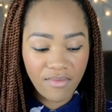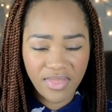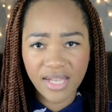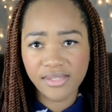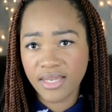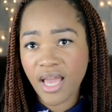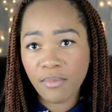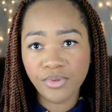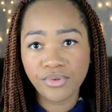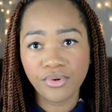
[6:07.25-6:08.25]
And that's an
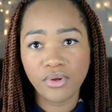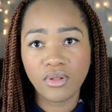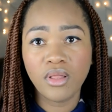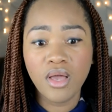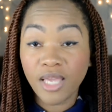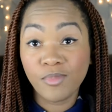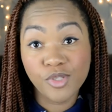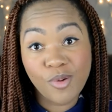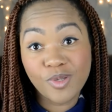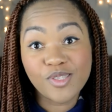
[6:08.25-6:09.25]
epidural
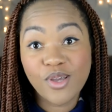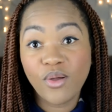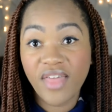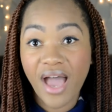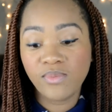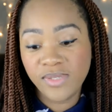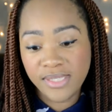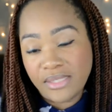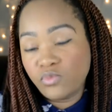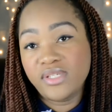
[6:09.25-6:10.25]
hematoma. So that
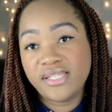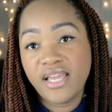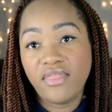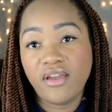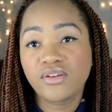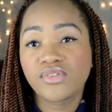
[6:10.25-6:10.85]
was, was in there.